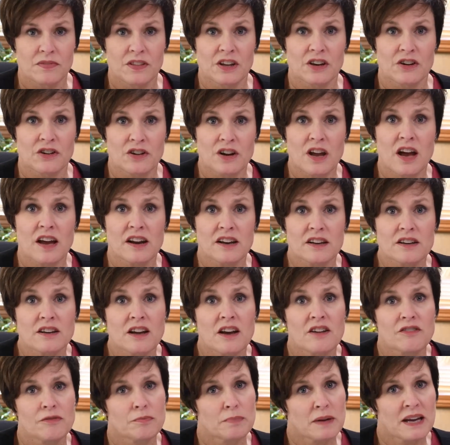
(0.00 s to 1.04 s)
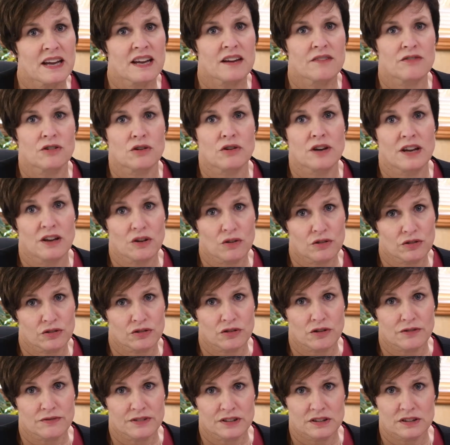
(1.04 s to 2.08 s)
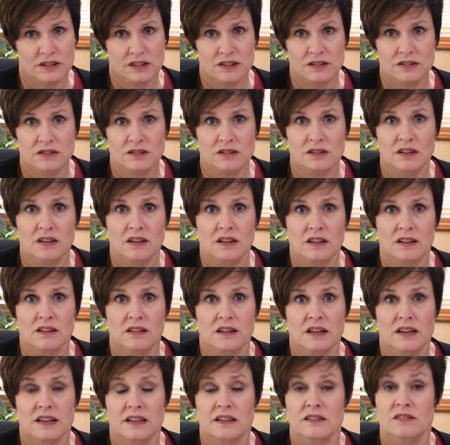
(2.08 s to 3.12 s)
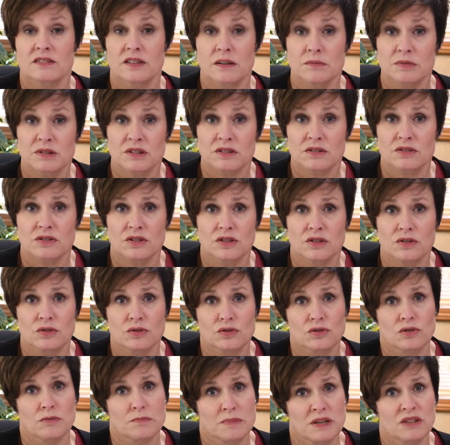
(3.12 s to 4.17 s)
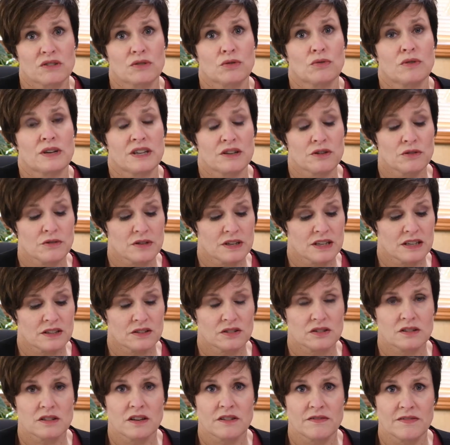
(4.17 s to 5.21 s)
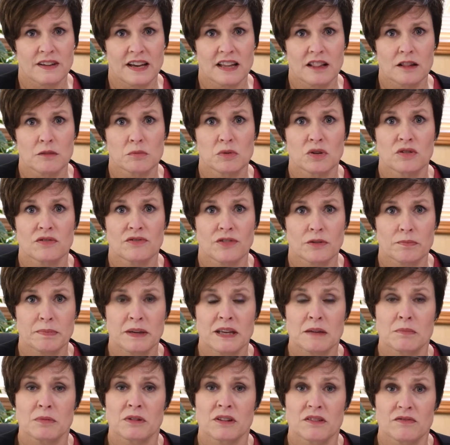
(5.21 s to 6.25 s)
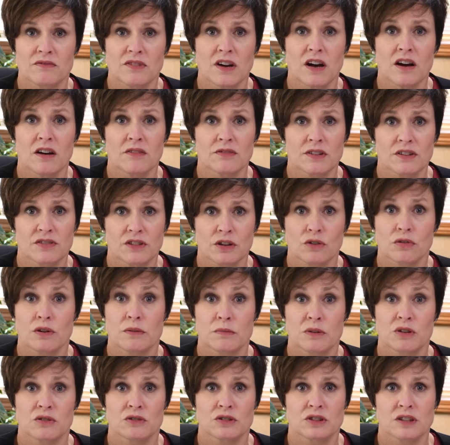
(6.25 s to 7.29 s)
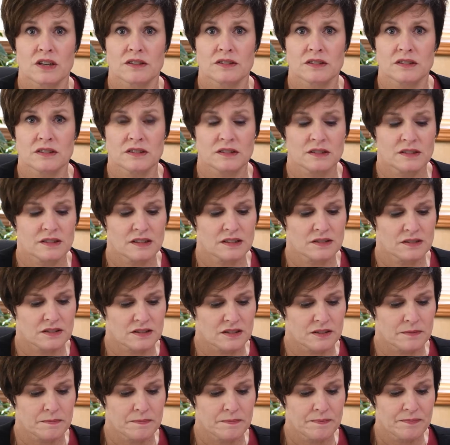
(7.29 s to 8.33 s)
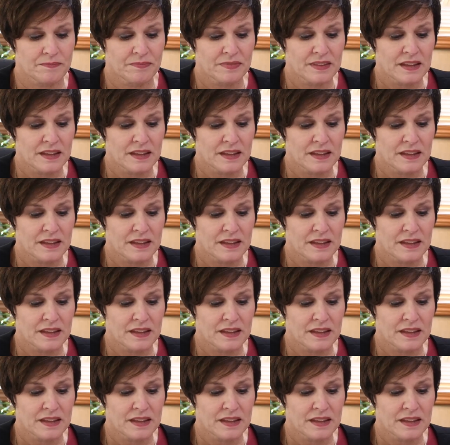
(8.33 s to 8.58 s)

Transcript: There are not enough behavioral health services like substance use or mental illness available for people involved in the criminal justice system.